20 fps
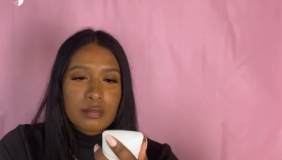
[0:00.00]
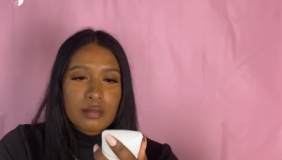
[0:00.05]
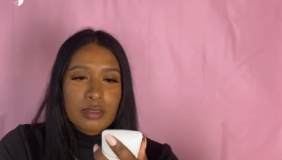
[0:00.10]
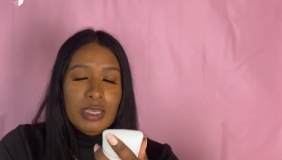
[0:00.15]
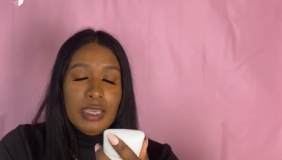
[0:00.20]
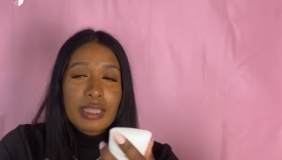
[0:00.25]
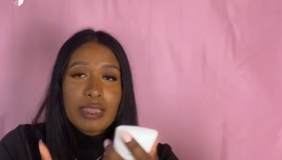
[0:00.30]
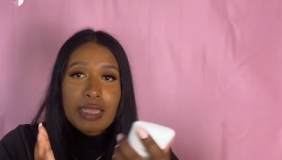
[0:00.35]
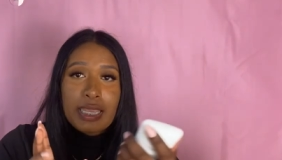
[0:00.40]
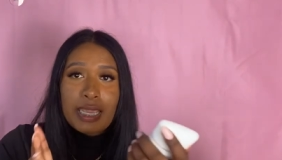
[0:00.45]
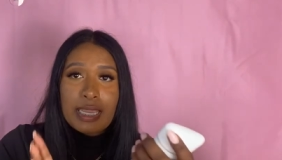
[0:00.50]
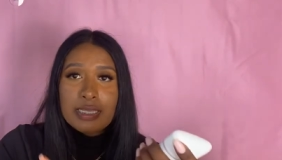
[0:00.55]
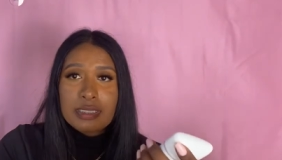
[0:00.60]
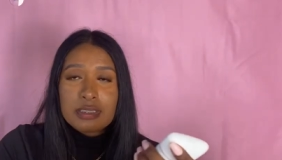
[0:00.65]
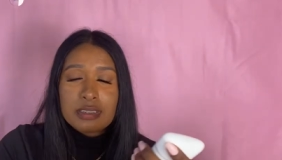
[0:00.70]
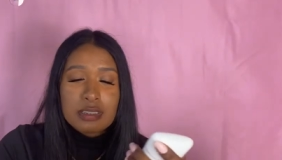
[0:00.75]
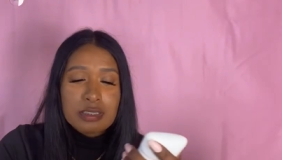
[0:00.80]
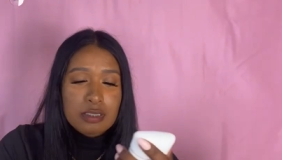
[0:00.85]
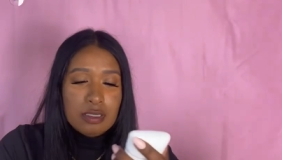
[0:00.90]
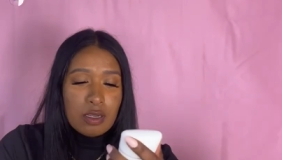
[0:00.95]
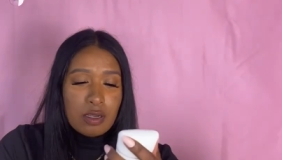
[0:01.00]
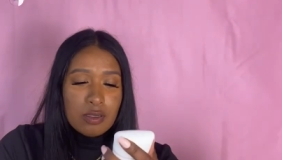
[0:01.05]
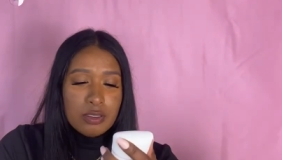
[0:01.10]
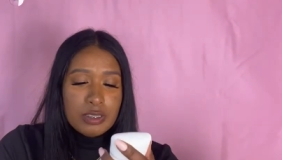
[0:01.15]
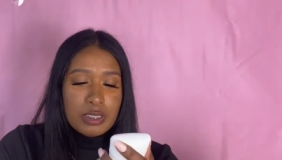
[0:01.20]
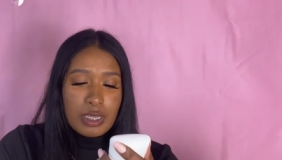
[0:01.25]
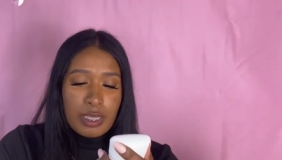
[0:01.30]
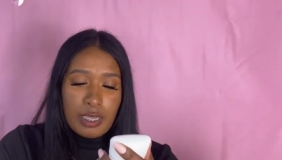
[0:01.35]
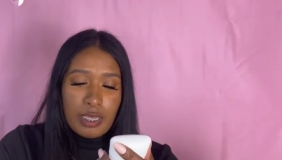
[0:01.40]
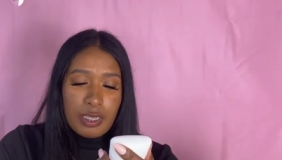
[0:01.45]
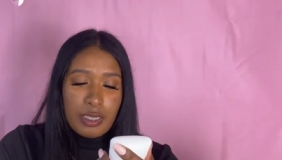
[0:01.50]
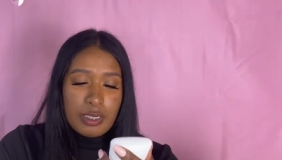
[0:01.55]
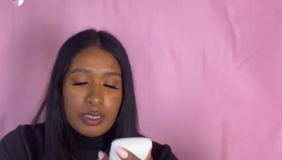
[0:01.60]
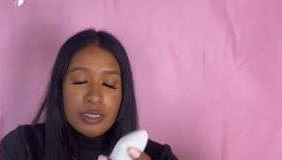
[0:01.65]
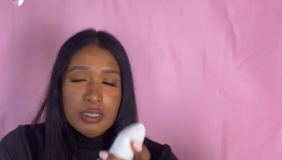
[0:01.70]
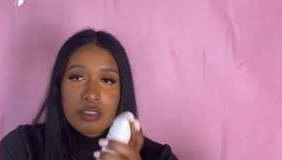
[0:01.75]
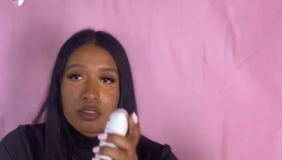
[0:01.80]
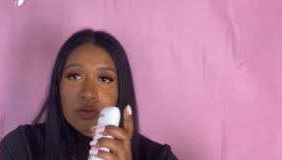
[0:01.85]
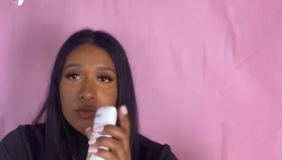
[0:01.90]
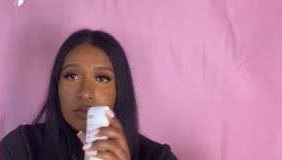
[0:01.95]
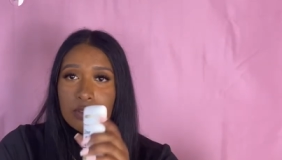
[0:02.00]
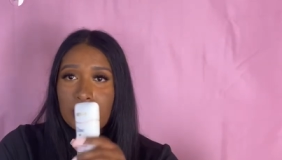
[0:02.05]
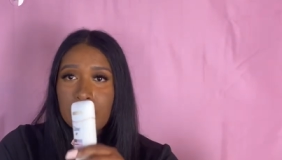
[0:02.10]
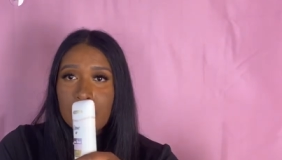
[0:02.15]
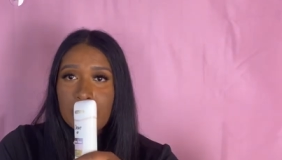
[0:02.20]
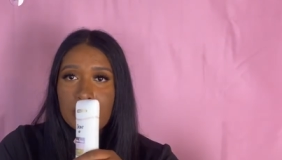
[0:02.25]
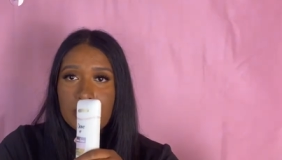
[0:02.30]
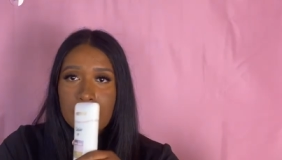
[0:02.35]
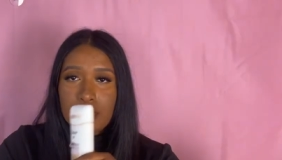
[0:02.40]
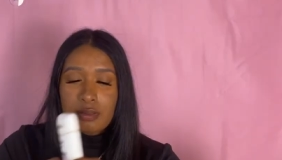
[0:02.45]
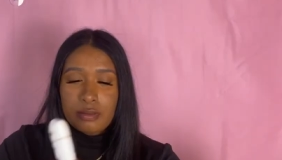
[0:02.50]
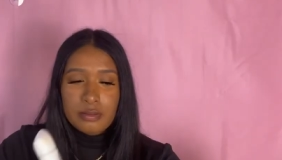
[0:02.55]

It lasts all day. It's really good.